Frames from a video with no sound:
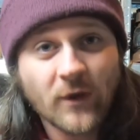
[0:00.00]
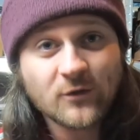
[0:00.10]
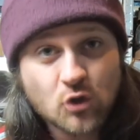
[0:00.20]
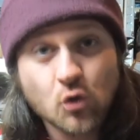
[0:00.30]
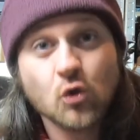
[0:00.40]

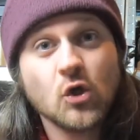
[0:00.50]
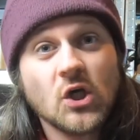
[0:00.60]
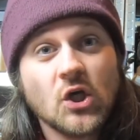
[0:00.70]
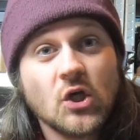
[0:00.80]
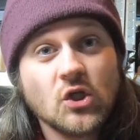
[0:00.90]
to
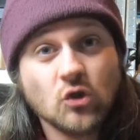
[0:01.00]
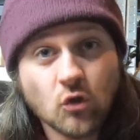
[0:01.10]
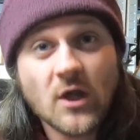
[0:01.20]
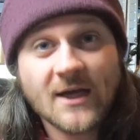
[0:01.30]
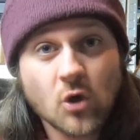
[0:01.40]

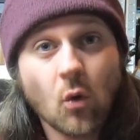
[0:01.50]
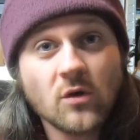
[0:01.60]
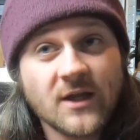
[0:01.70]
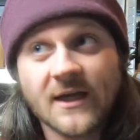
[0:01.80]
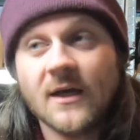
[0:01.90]
do this whole
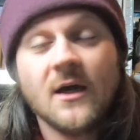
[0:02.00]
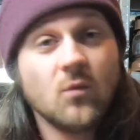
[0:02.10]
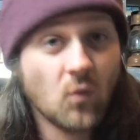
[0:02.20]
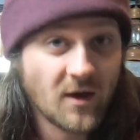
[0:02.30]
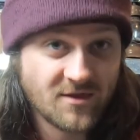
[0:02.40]
thing
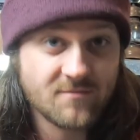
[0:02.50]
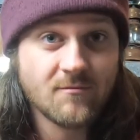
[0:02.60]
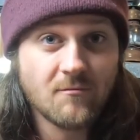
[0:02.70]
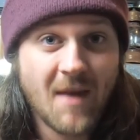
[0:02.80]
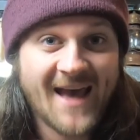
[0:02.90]
with
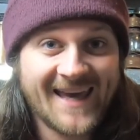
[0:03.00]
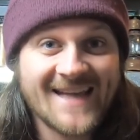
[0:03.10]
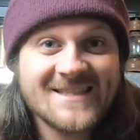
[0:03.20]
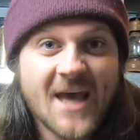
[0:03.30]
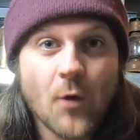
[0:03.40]
my
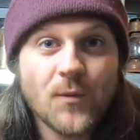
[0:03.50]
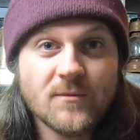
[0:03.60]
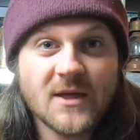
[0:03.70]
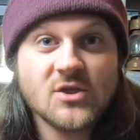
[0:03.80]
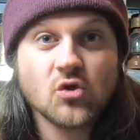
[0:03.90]
kids helping
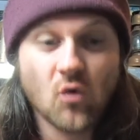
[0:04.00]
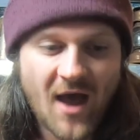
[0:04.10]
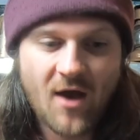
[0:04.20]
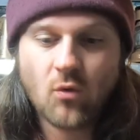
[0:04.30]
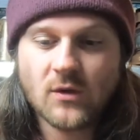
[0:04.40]
me, so
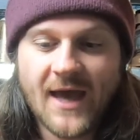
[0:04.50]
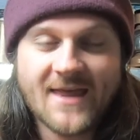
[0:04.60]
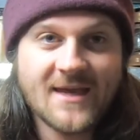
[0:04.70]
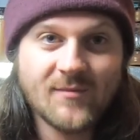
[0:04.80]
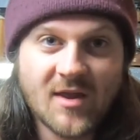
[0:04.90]
I'll get
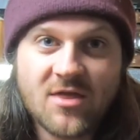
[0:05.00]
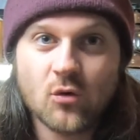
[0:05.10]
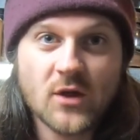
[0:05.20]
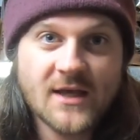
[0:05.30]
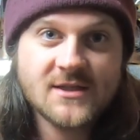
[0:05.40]
them to
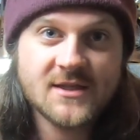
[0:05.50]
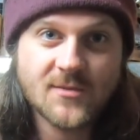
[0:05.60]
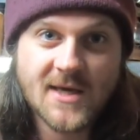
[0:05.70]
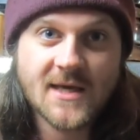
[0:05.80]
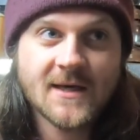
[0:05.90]
throw this to
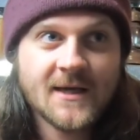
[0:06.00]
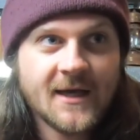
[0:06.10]
me,